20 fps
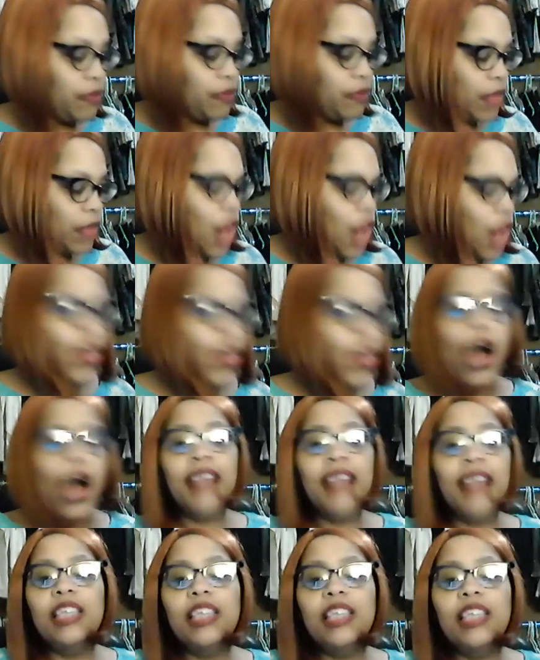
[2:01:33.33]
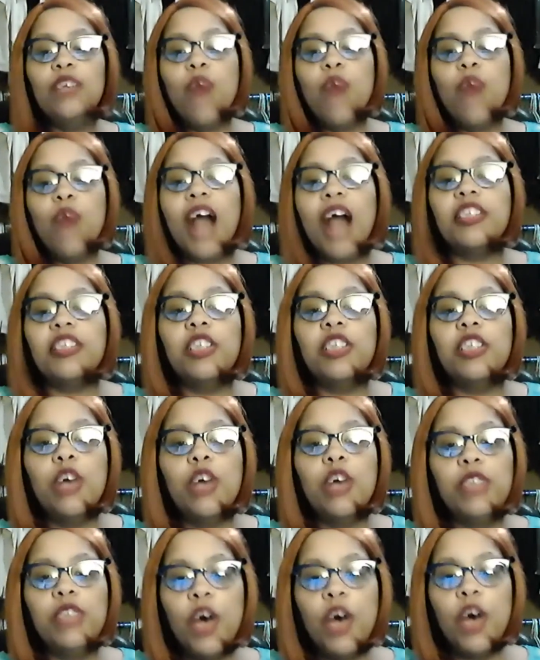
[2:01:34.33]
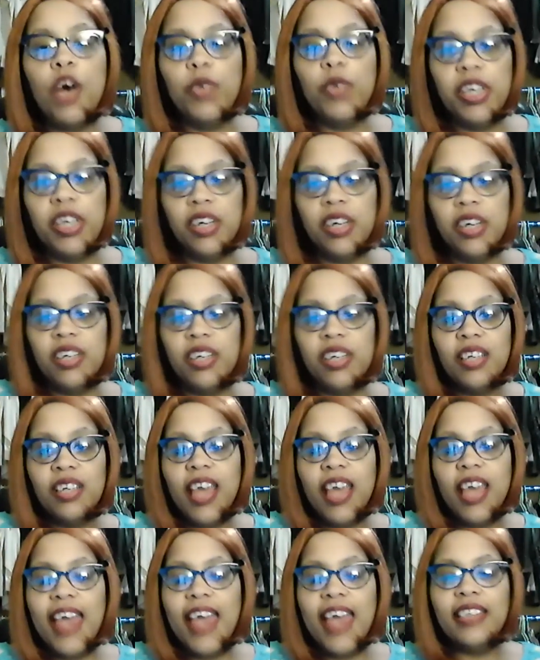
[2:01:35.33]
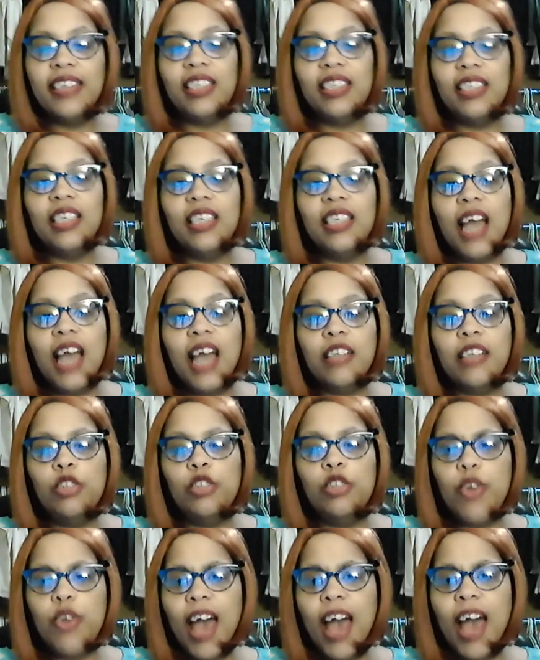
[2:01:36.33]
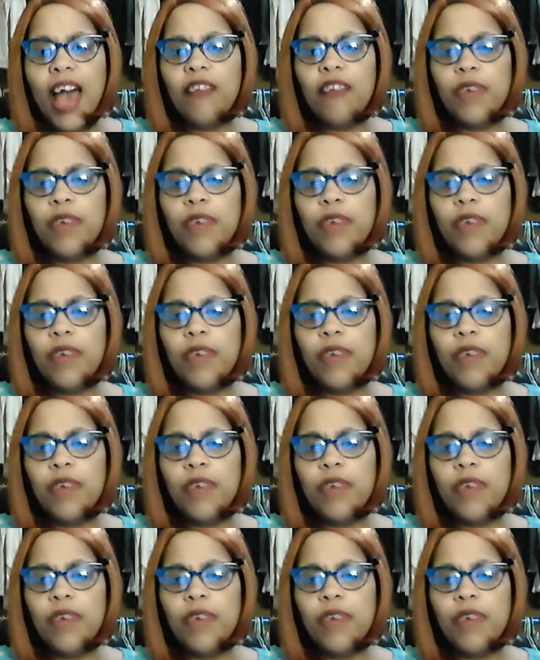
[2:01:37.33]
I did watch Snowdonia 1890. Do you have